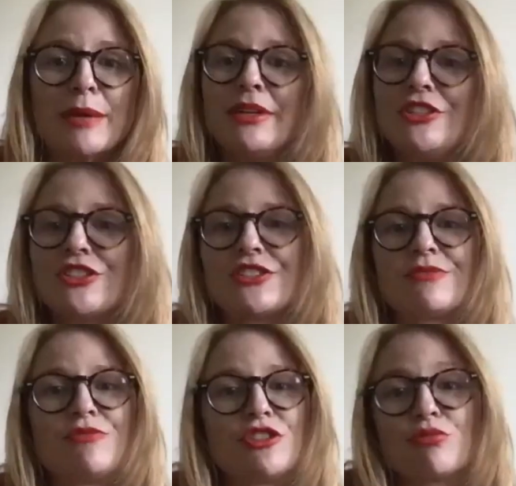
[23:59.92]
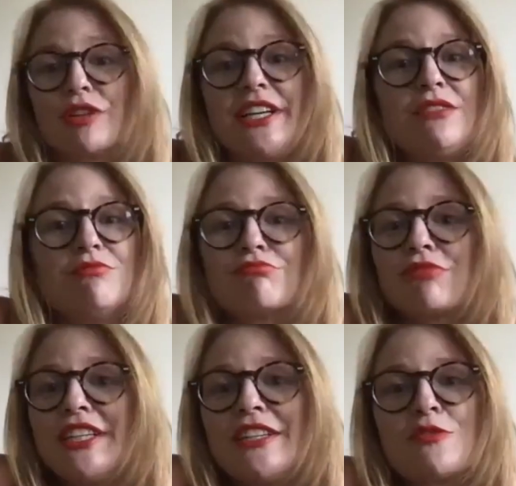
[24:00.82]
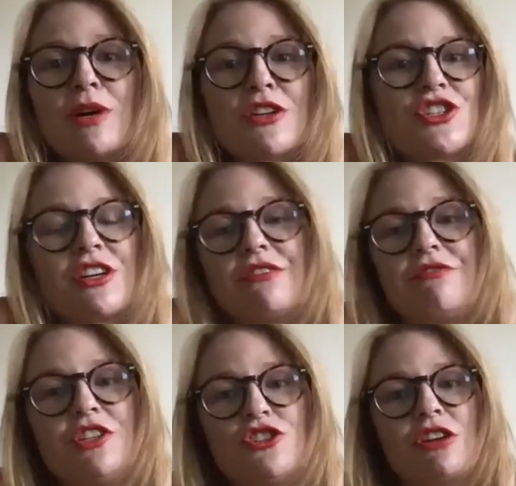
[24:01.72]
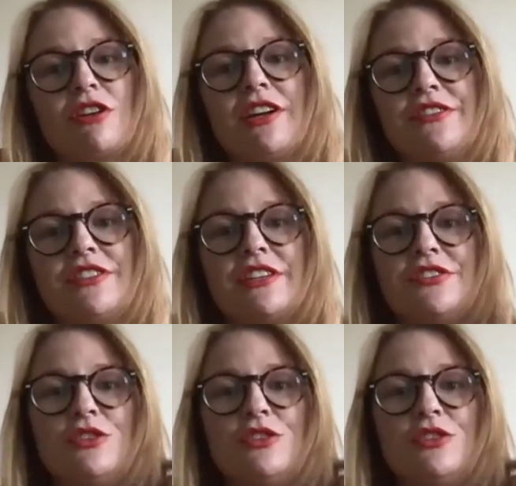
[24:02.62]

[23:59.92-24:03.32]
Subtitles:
mean, just read as much of the genre as you